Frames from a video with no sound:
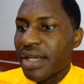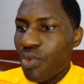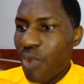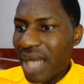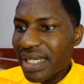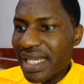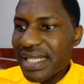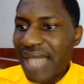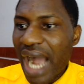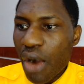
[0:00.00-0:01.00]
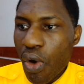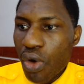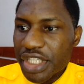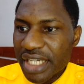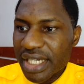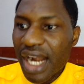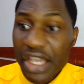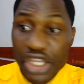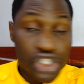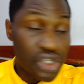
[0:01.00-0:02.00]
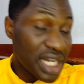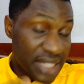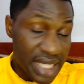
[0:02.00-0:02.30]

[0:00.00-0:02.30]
One is ACO General Insurance